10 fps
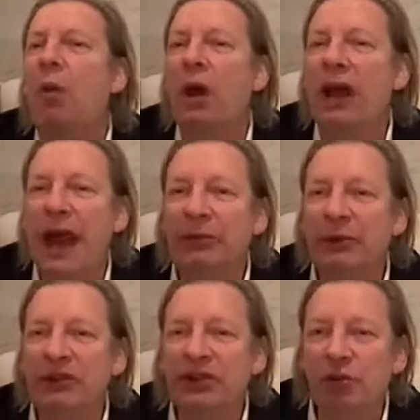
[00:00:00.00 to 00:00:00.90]
What
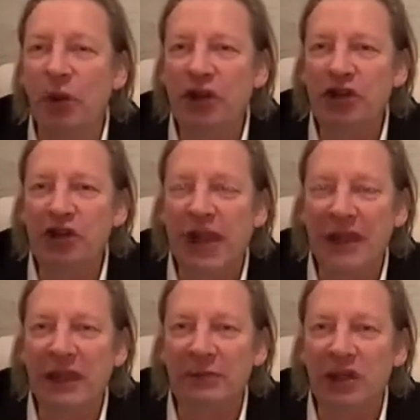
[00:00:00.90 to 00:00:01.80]
happens is once you
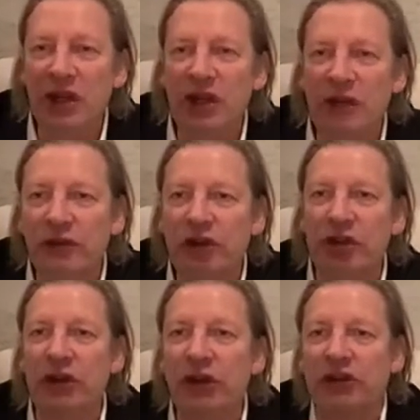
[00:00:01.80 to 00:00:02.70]
get them done, you've
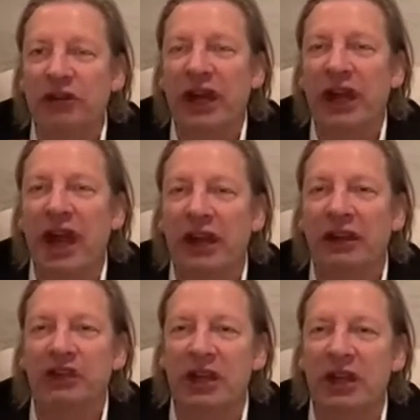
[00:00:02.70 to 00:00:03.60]
tricked your
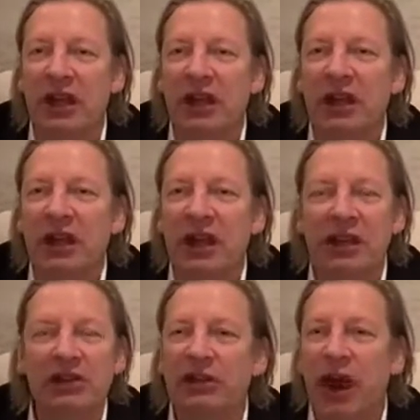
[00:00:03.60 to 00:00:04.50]
psychology
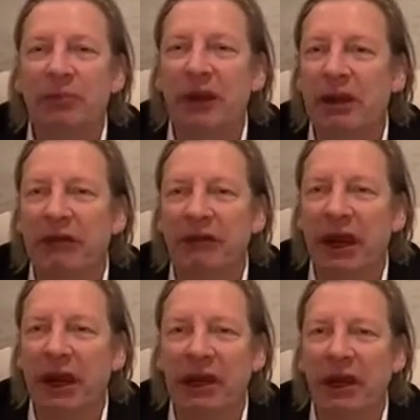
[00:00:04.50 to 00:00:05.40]
into not being
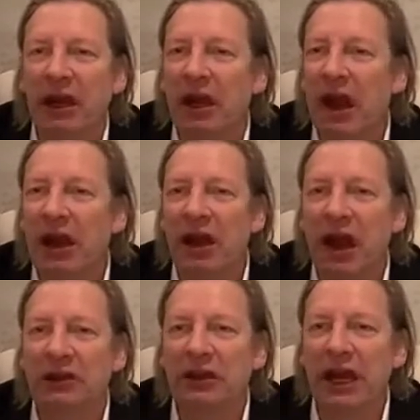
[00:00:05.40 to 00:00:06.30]
afraid and
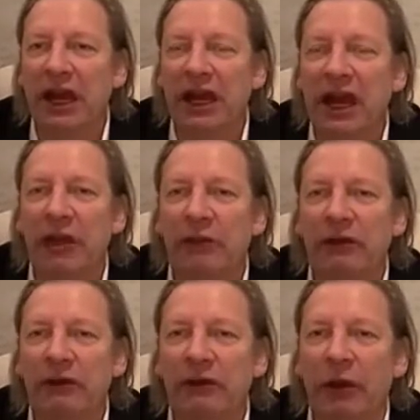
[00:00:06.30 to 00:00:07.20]
not delaying and
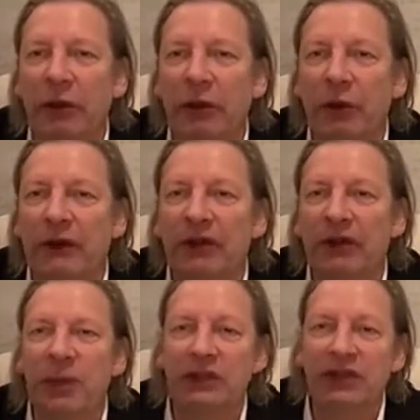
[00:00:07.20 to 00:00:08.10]
moving forward. If
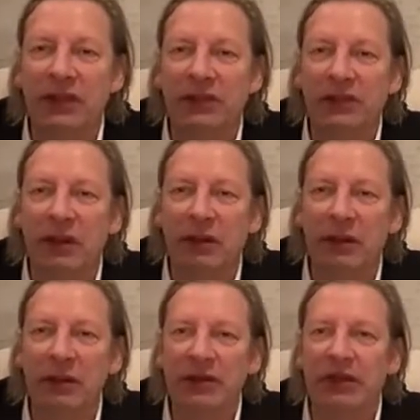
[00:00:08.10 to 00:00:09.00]
this makes sense,
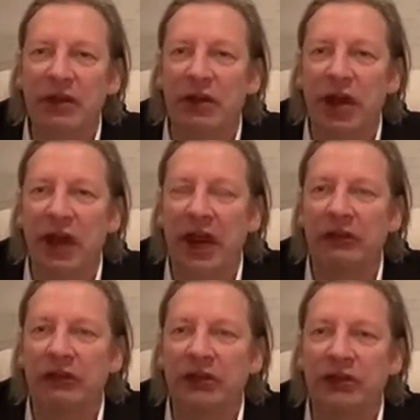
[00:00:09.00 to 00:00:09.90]
let me see your
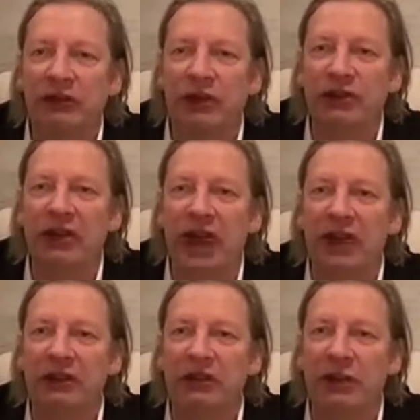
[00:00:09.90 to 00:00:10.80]
hands just for a
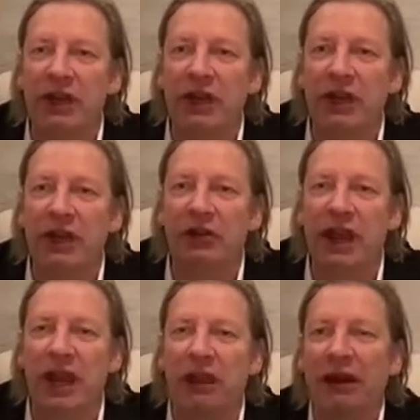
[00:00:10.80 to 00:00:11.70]
second, so yes, I know you're
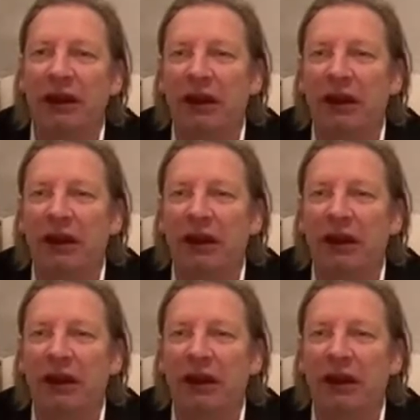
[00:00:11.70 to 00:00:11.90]
there.